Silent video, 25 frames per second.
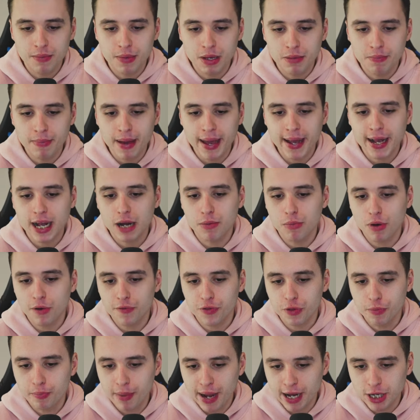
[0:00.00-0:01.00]
He may come off
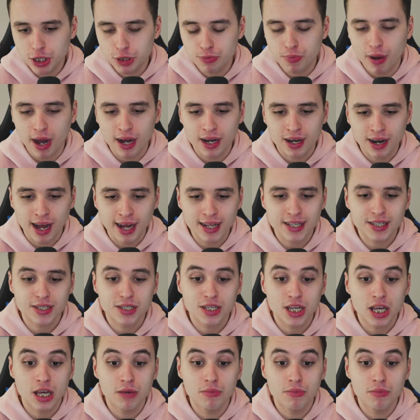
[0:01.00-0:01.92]
the bench, but I'd like to see